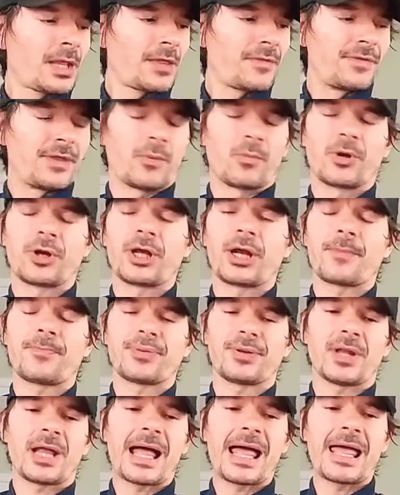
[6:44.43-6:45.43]
Then we're going to
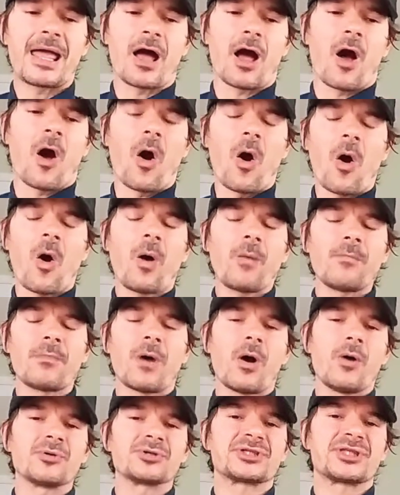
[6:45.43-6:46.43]
play
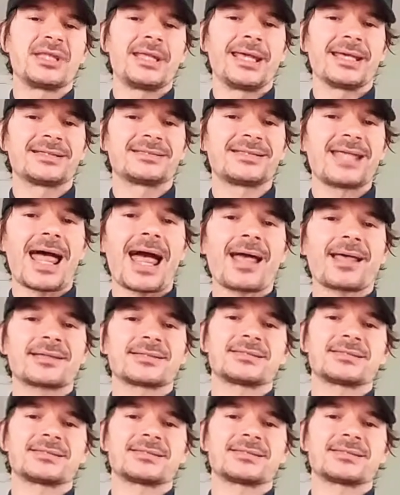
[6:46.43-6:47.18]
almost the exact